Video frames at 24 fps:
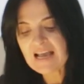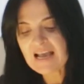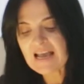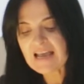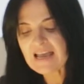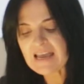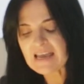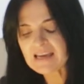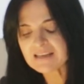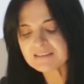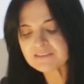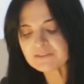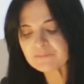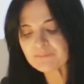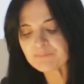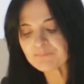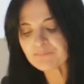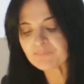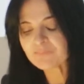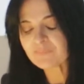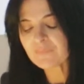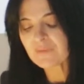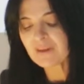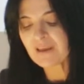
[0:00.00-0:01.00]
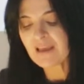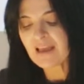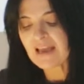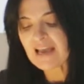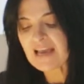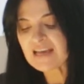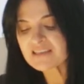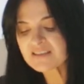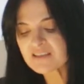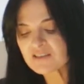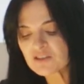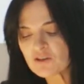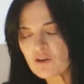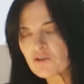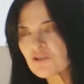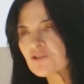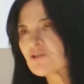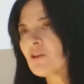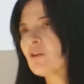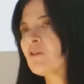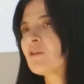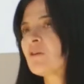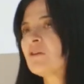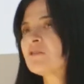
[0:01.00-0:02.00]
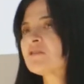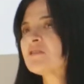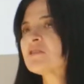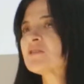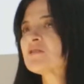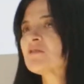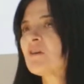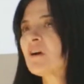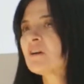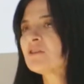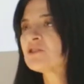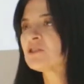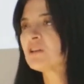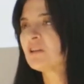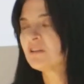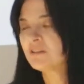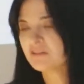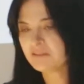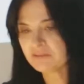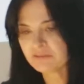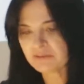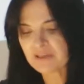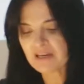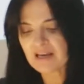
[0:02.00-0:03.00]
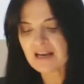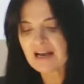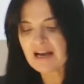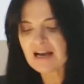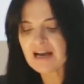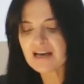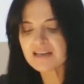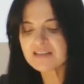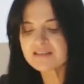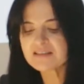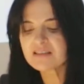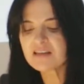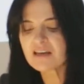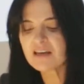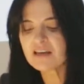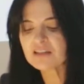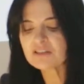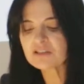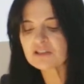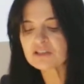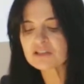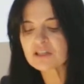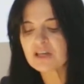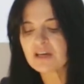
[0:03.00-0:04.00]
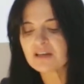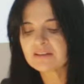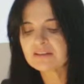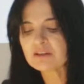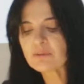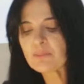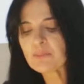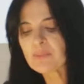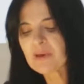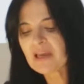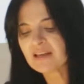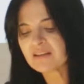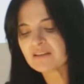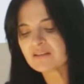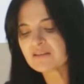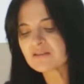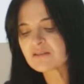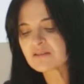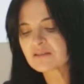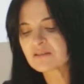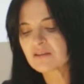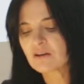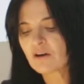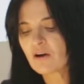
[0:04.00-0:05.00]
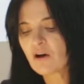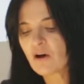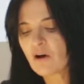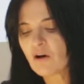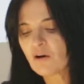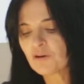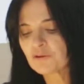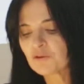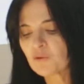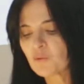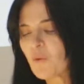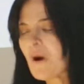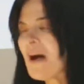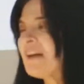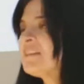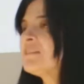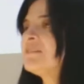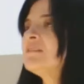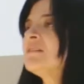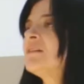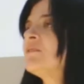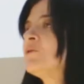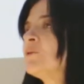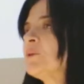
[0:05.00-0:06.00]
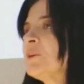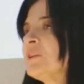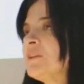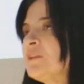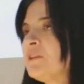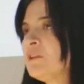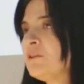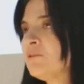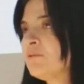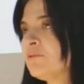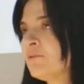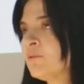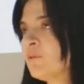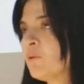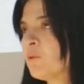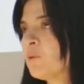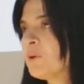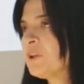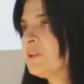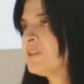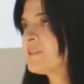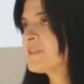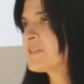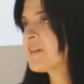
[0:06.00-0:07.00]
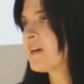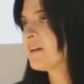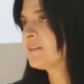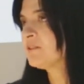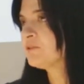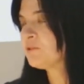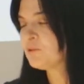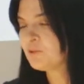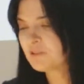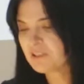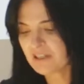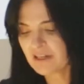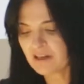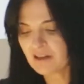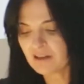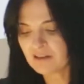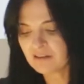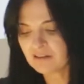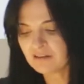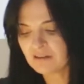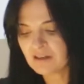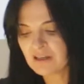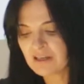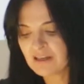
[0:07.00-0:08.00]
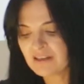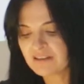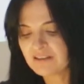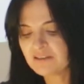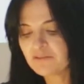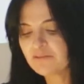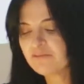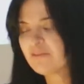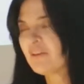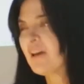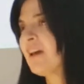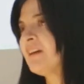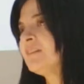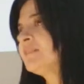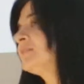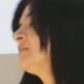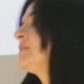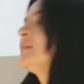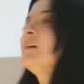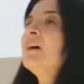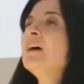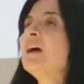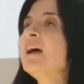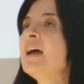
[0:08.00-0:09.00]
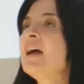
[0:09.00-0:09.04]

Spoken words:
And as a social construction, ICH depends on what narrative we decide to tell, defend,